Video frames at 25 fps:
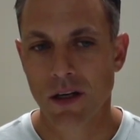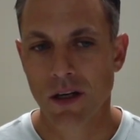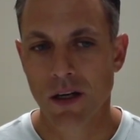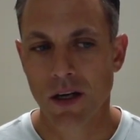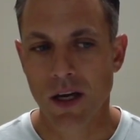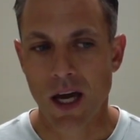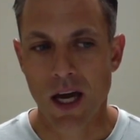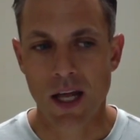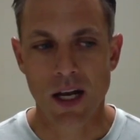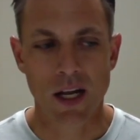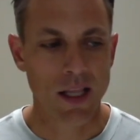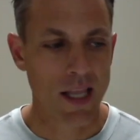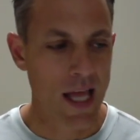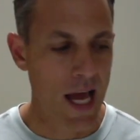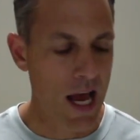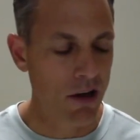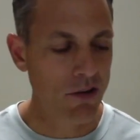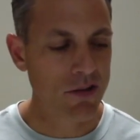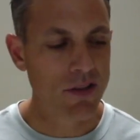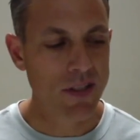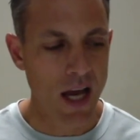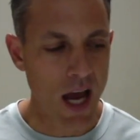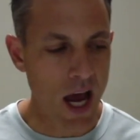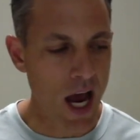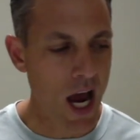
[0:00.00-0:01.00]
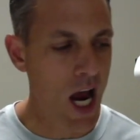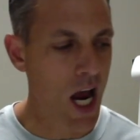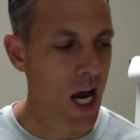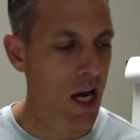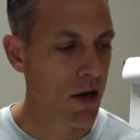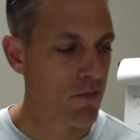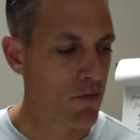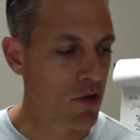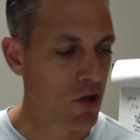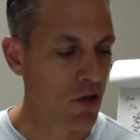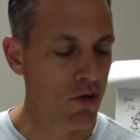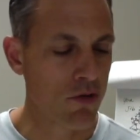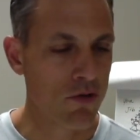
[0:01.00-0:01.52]
and allow time
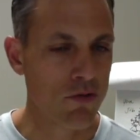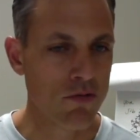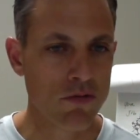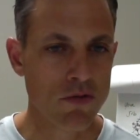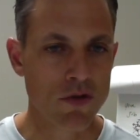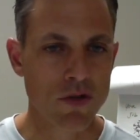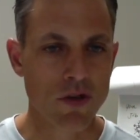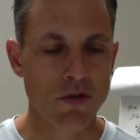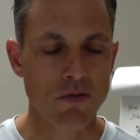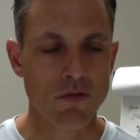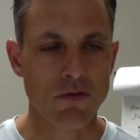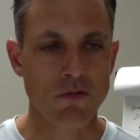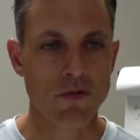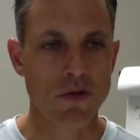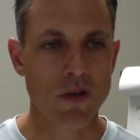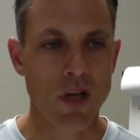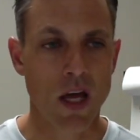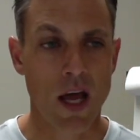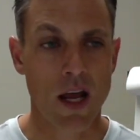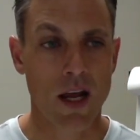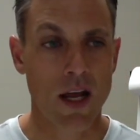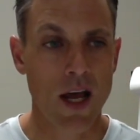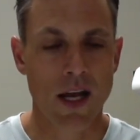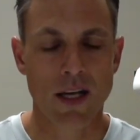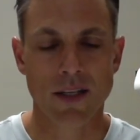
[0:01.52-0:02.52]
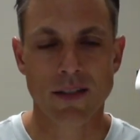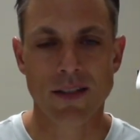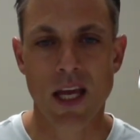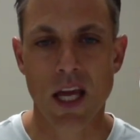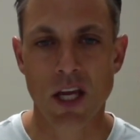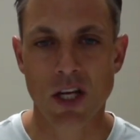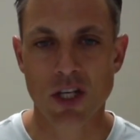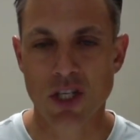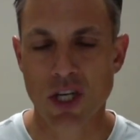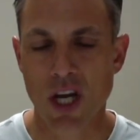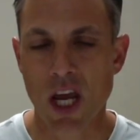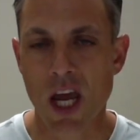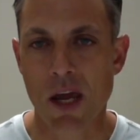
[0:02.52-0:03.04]
to kind of take
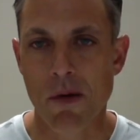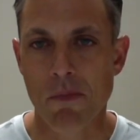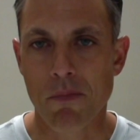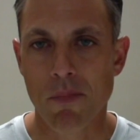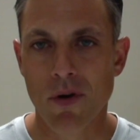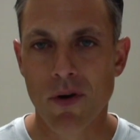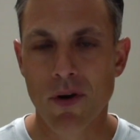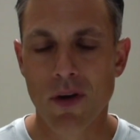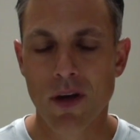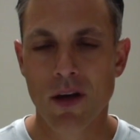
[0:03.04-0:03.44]
shape